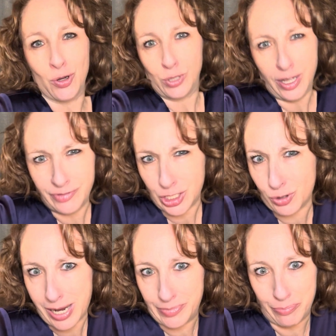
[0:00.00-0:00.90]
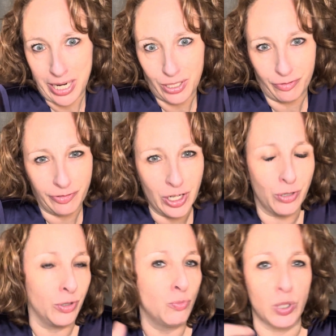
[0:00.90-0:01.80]
loved to grab the
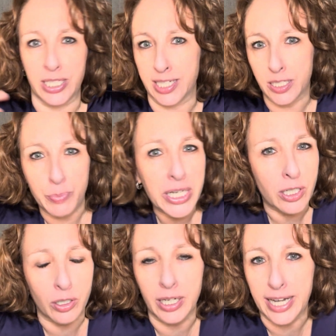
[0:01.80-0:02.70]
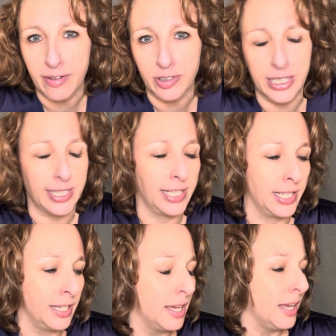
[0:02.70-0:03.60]
microphone, was the speaker at everything,